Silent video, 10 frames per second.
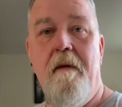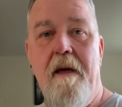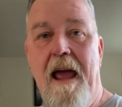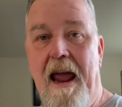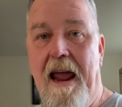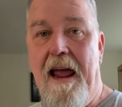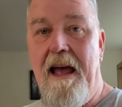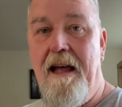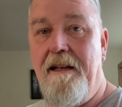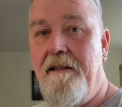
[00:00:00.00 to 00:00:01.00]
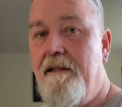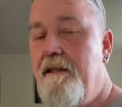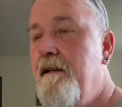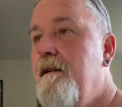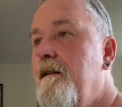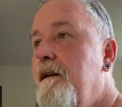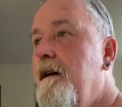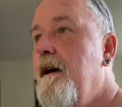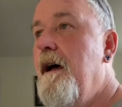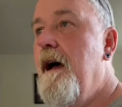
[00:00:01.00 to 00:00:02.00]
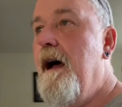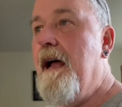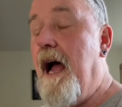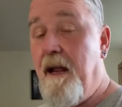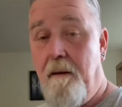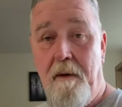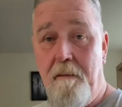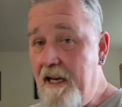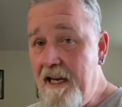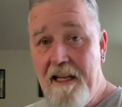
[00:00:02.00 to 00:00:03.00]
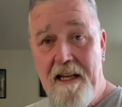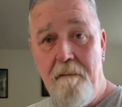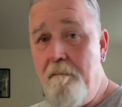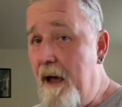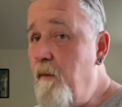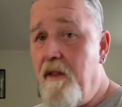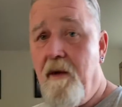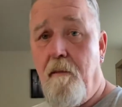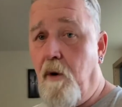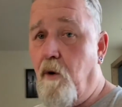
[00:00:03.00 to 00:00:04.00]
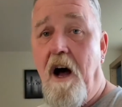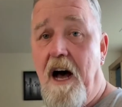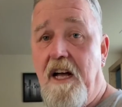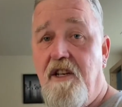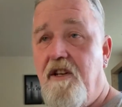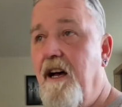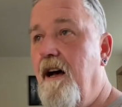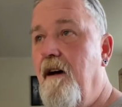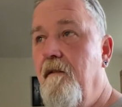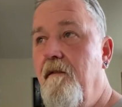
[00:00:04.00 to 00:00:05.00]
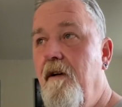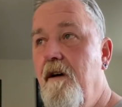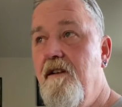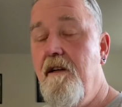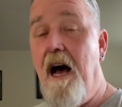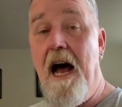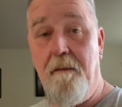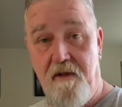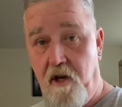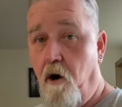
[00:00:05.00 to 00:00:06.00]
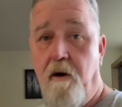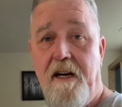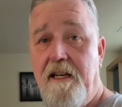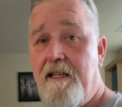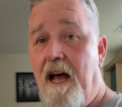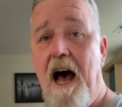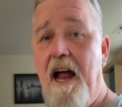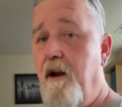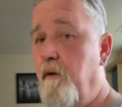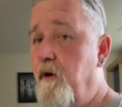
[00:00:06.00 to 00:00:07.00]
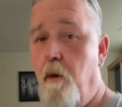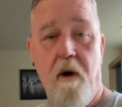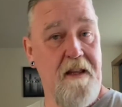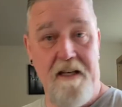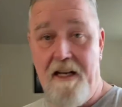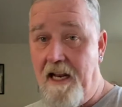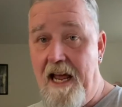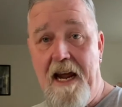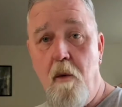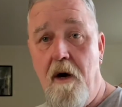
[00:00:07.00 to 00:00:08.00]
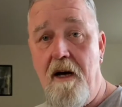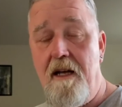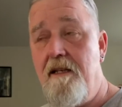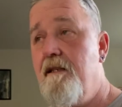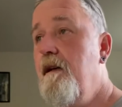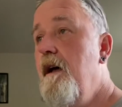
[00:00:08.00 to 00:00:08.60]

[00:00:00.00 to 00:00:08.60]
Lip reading: And I am immediately met with a barrage of, I'm sorries, I don't know what the delay was.